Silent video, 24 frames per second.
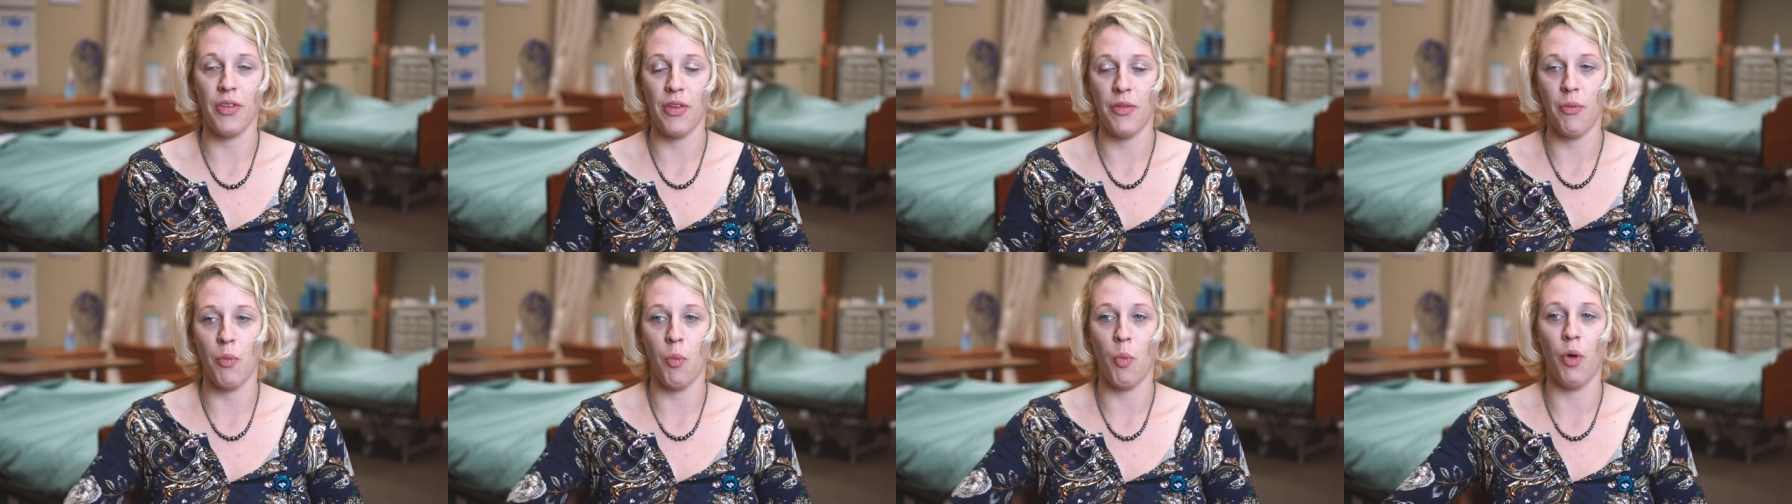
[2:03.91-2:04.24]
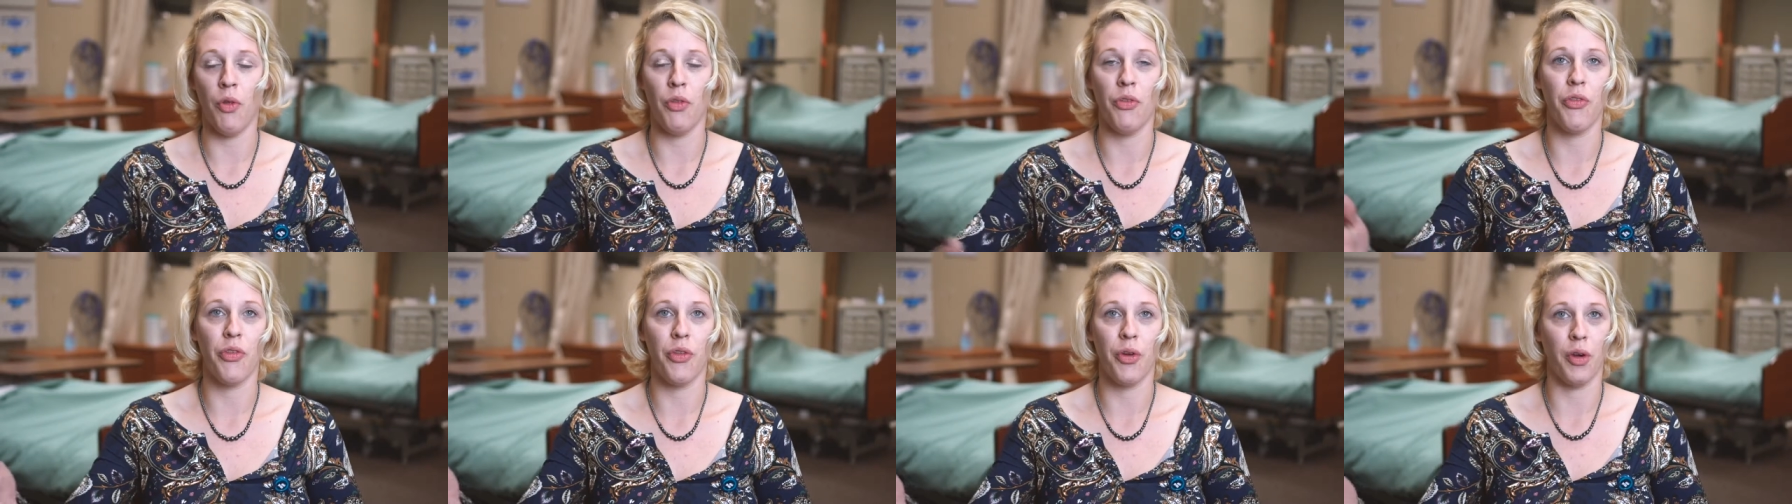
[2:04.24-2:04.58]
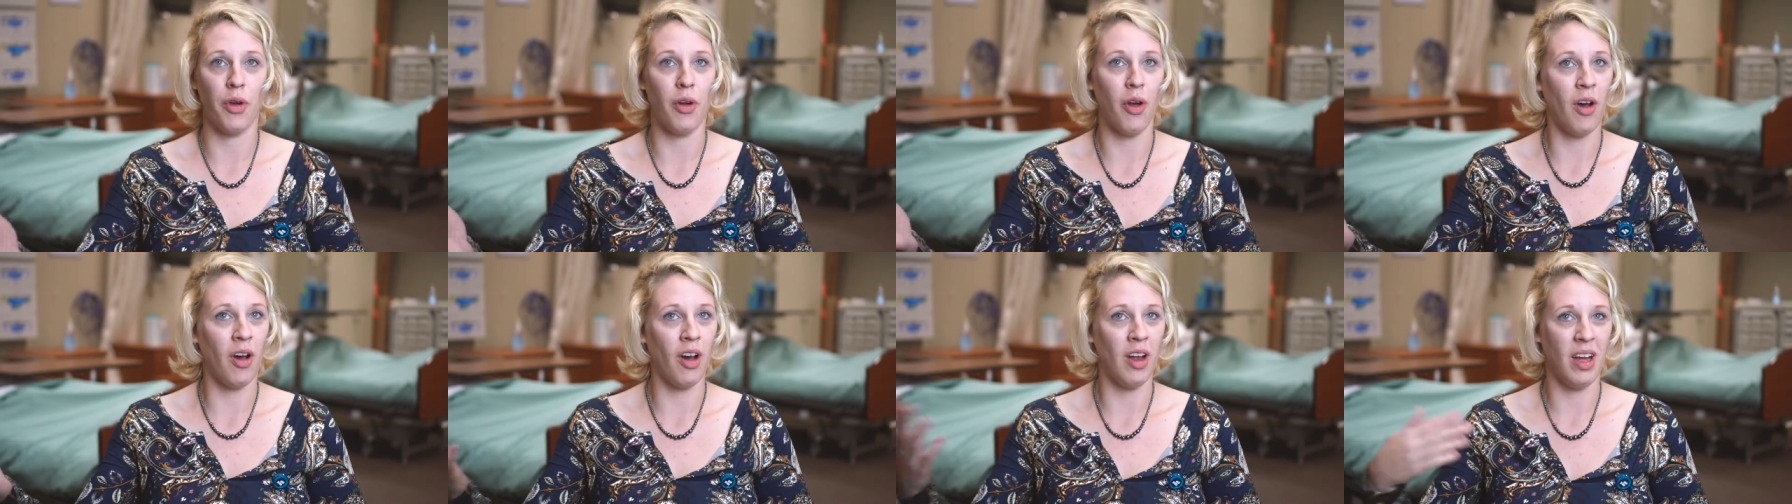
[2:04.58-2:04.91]
Even once they're
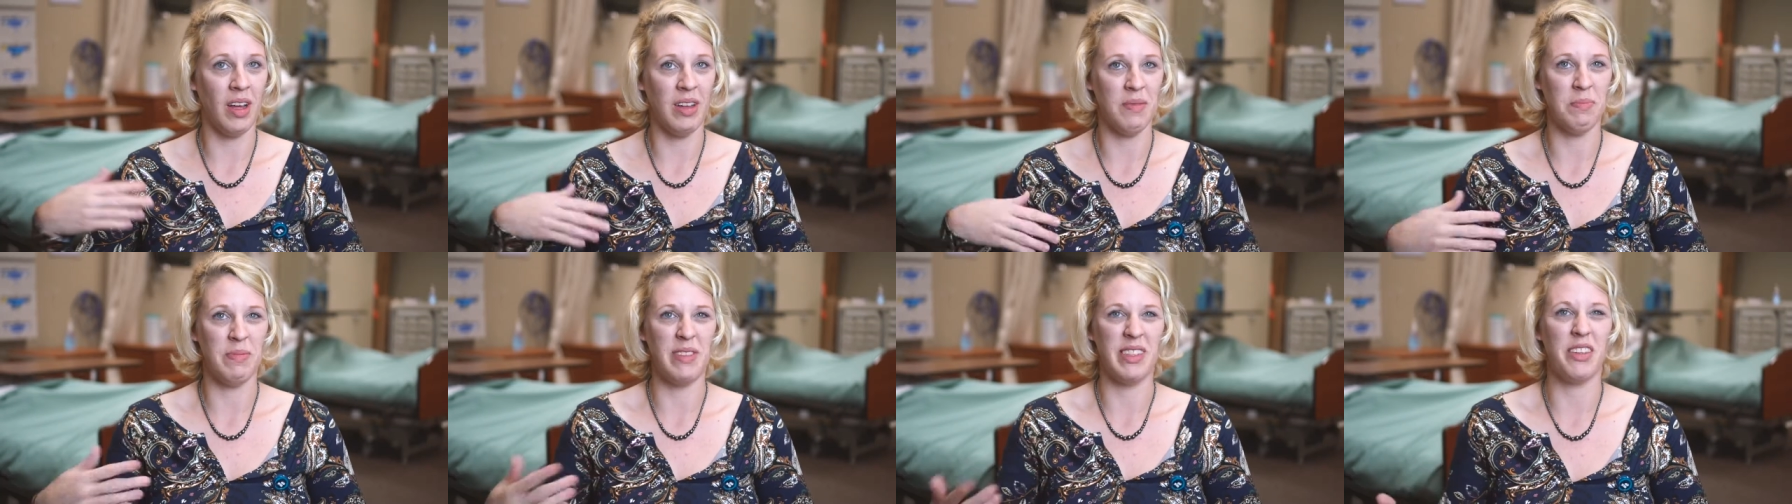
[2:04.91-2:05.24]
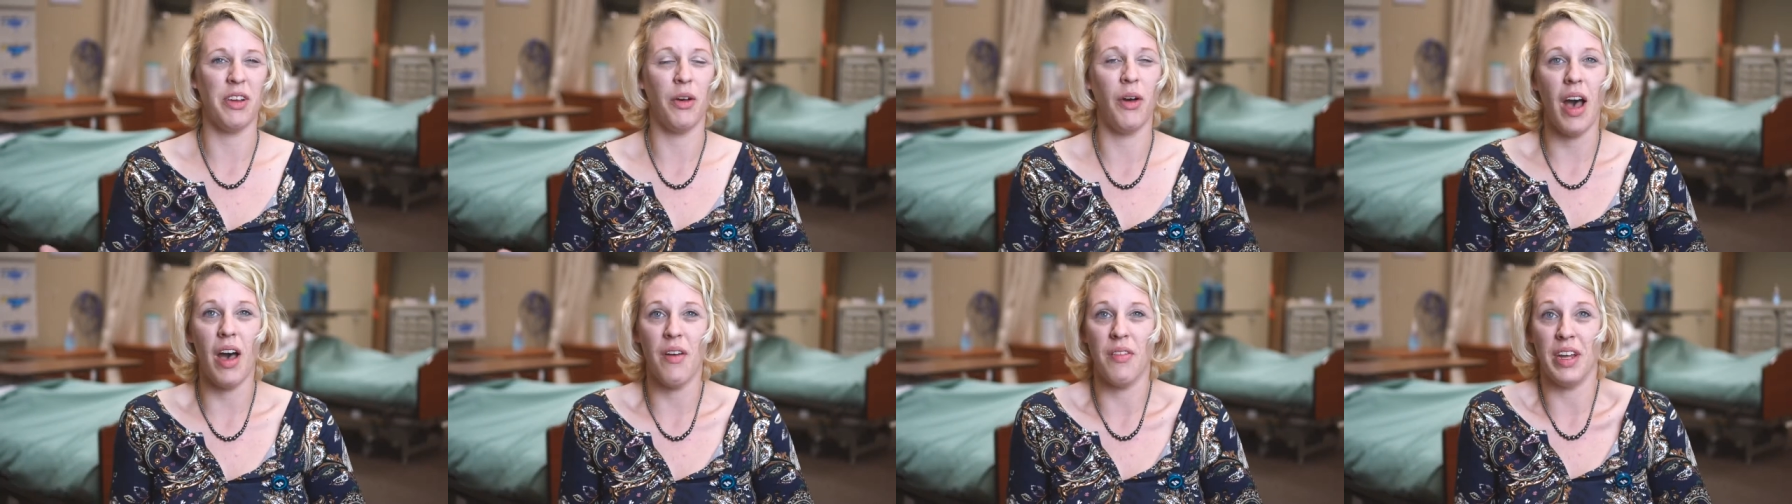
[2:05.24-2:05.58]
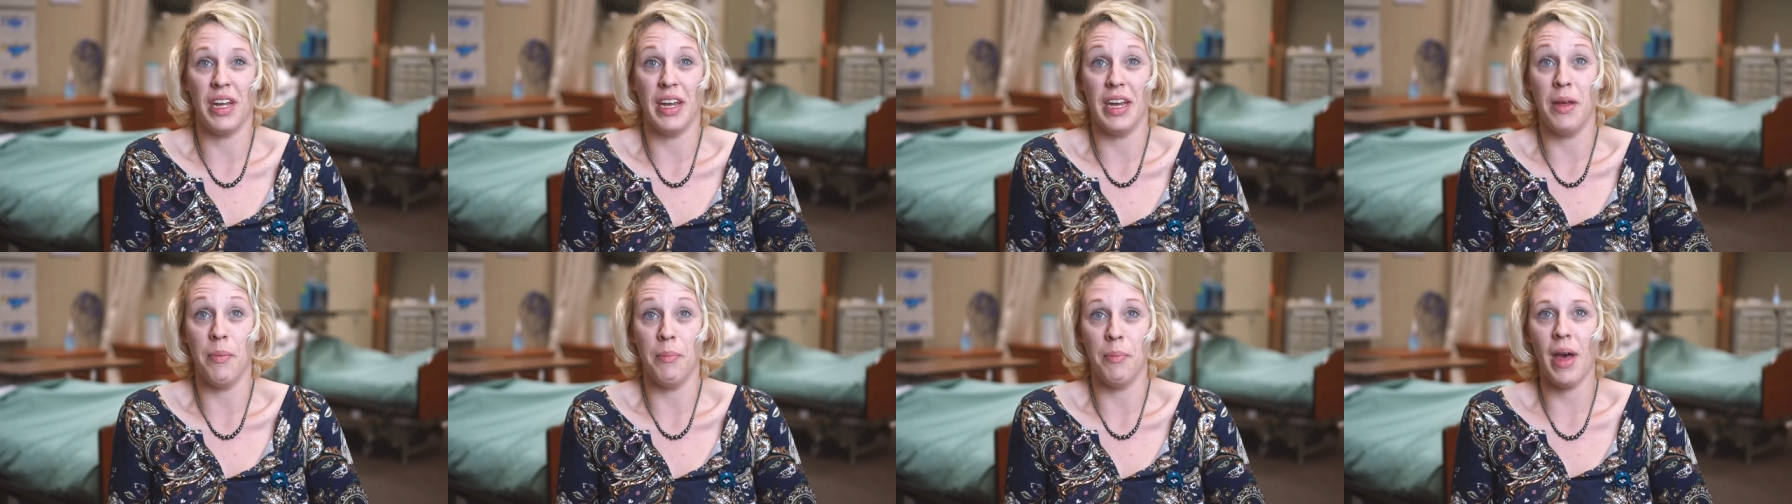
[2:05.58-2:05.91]
gone, I'm still having
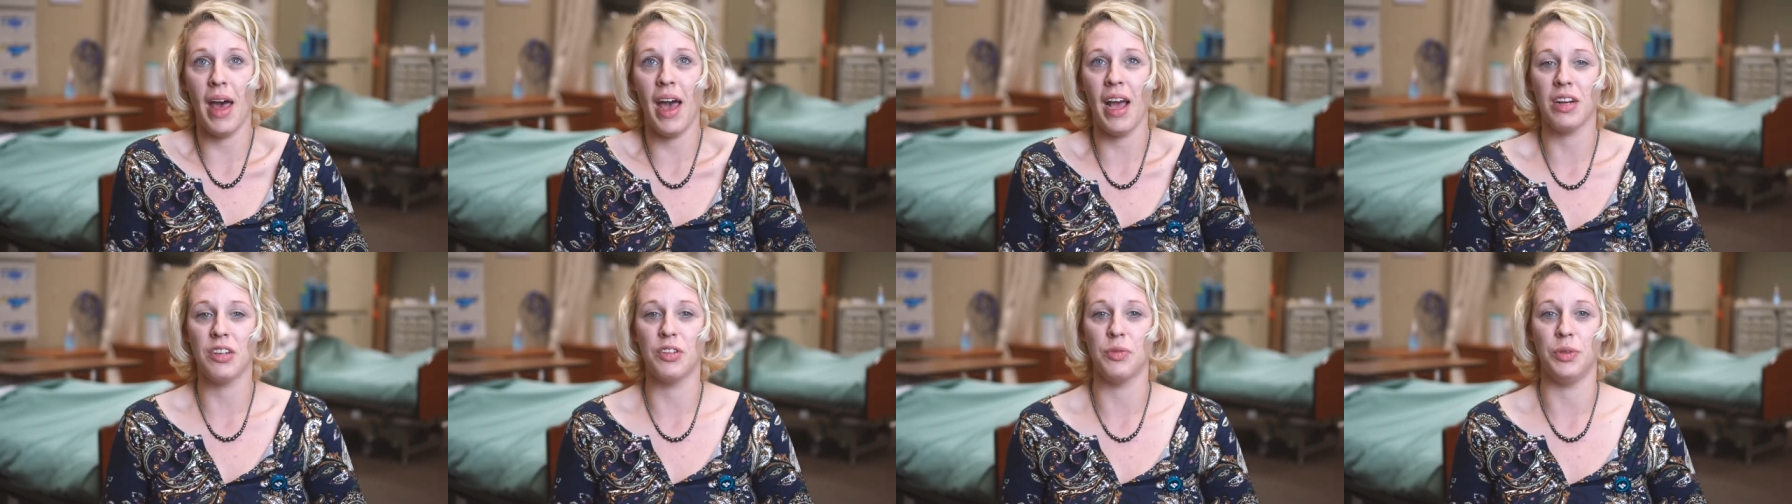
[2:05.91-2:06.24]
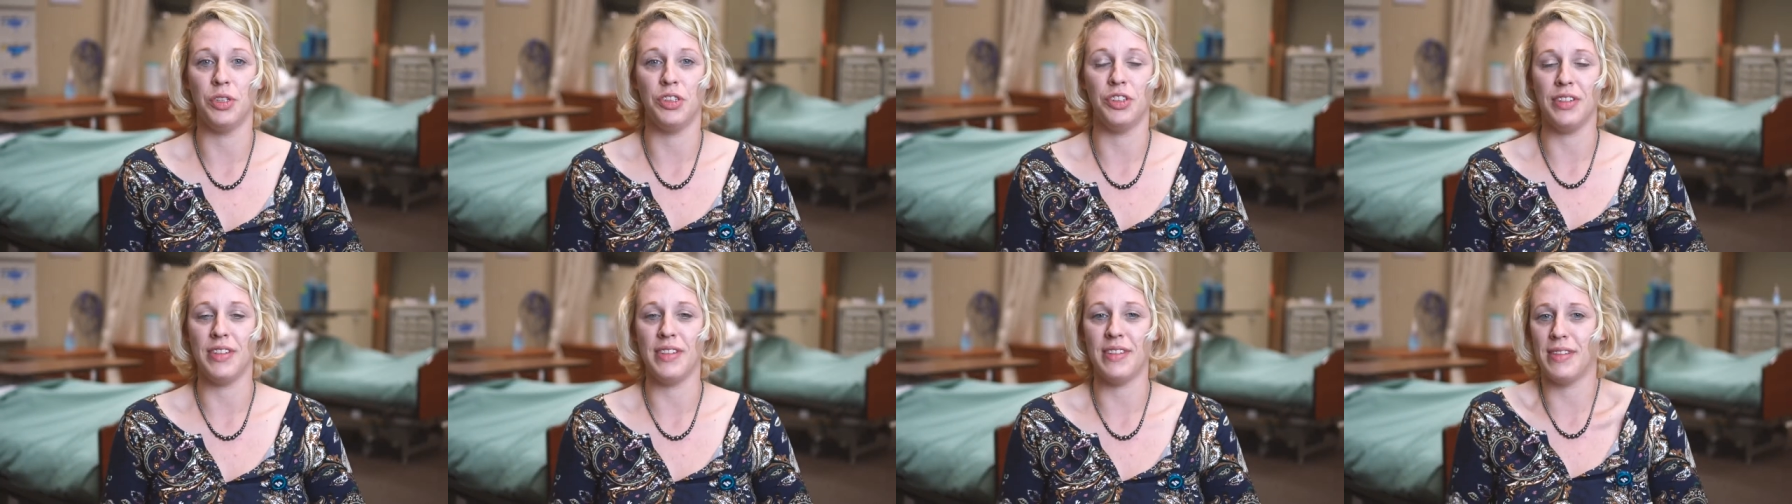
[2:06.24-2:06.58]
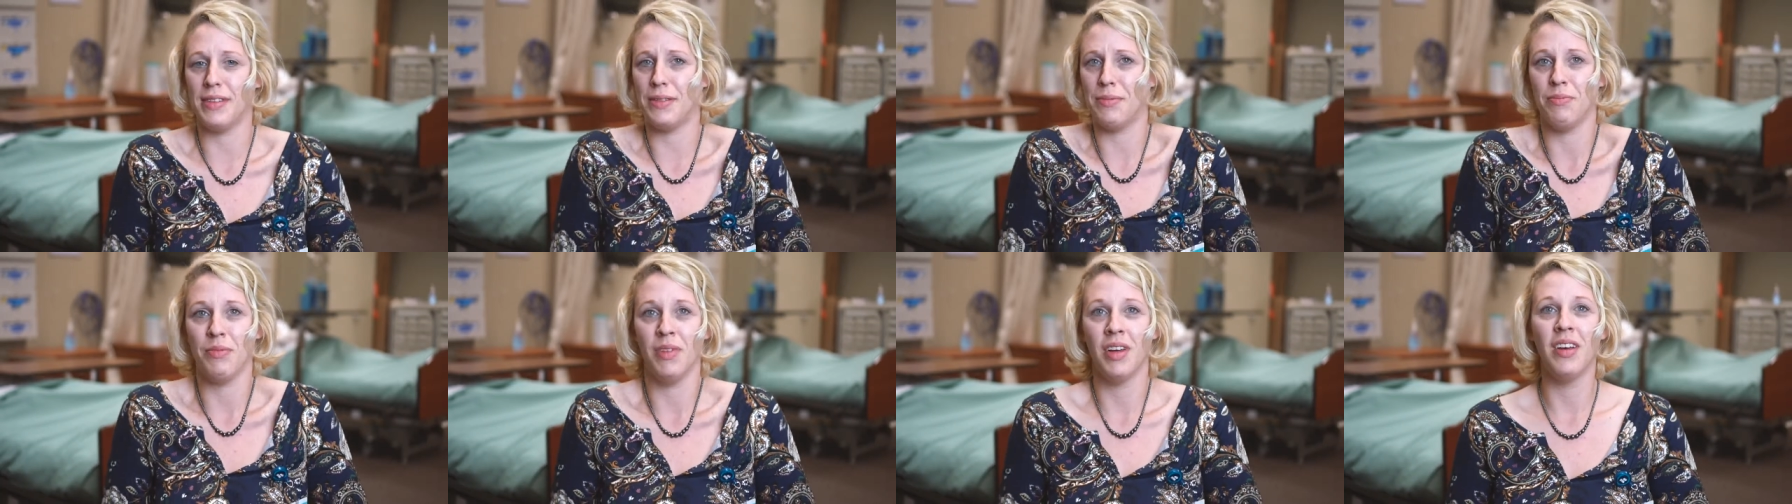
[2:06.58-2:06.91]
an impact, which
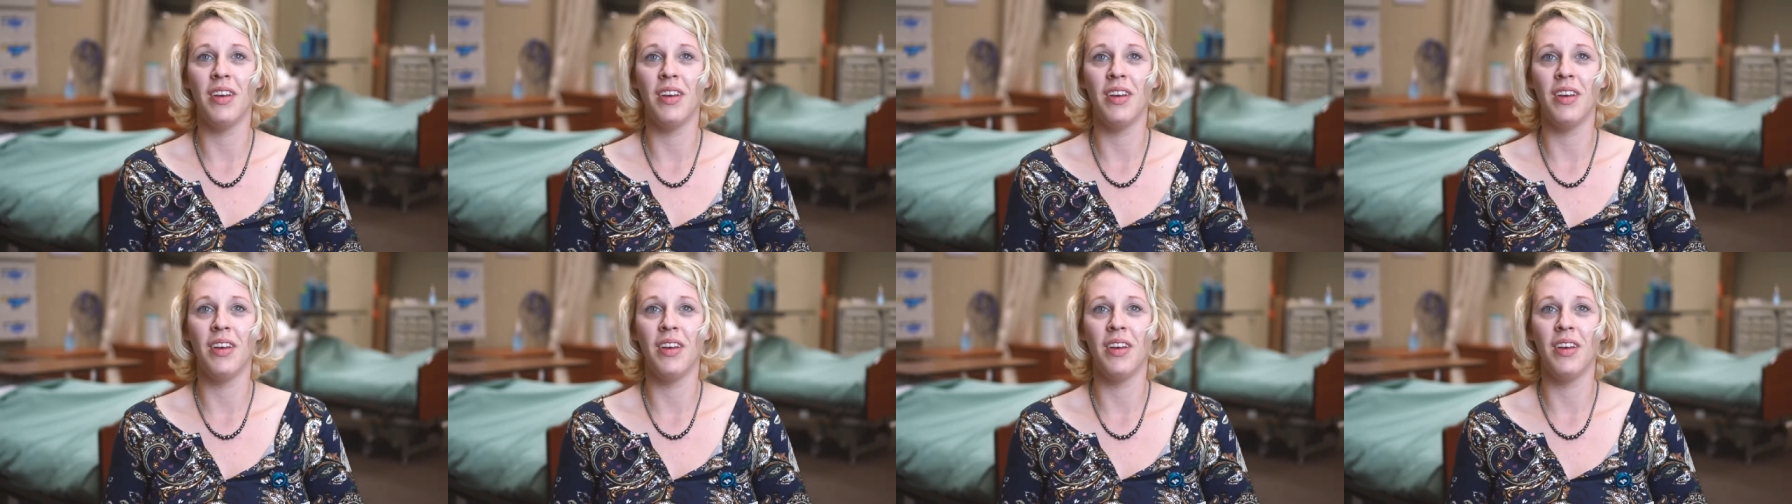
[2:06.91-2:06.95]
is